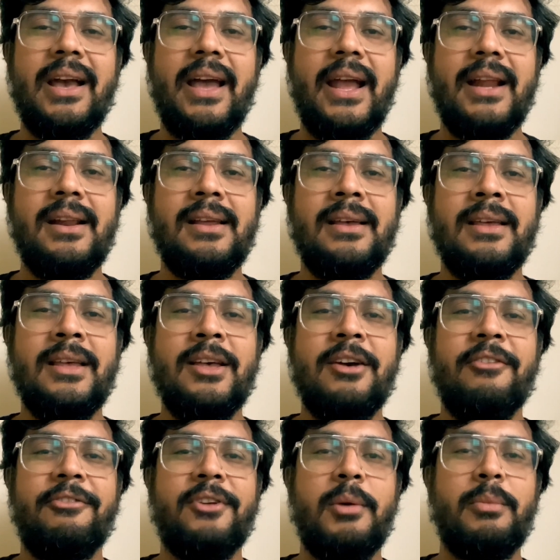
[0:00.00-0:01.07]
ahead.
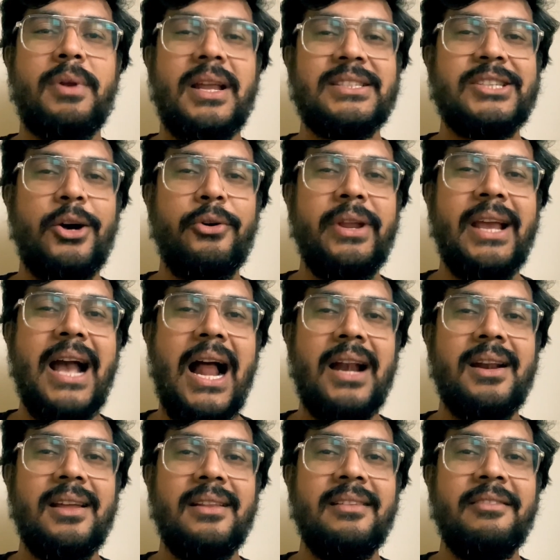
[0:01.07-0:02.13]
From Rajouri
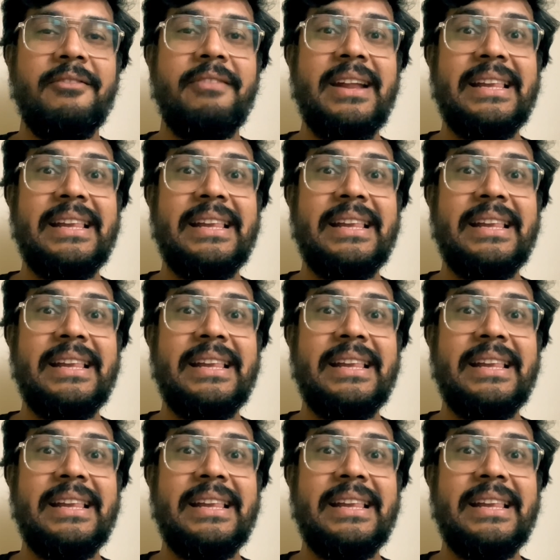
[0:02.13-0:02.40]
Garden, we